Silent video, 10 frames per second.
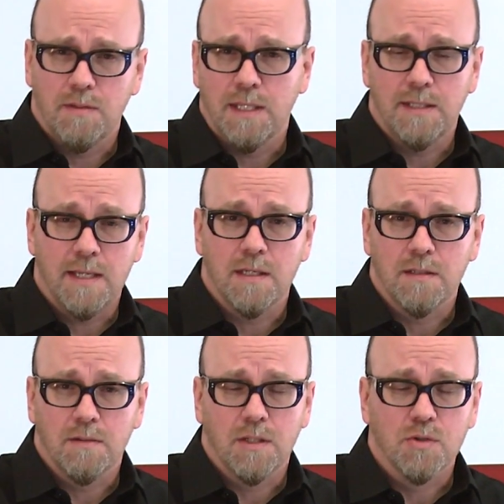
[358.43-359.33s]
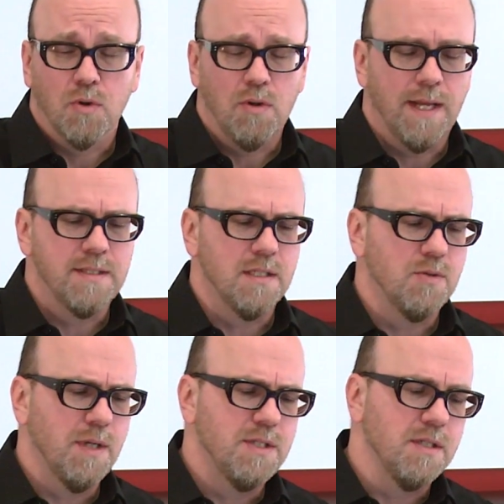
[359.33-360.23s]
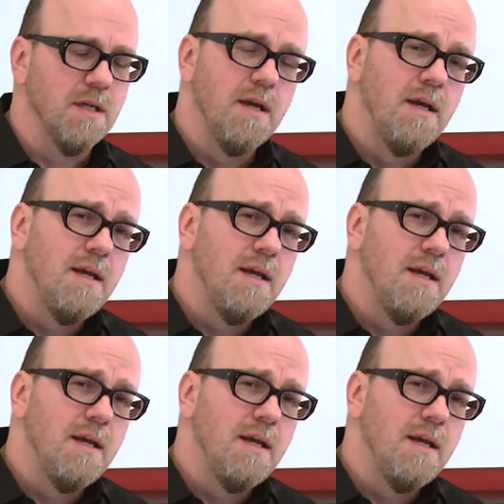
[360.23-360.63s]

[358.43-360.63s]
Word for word: that they can control that situation.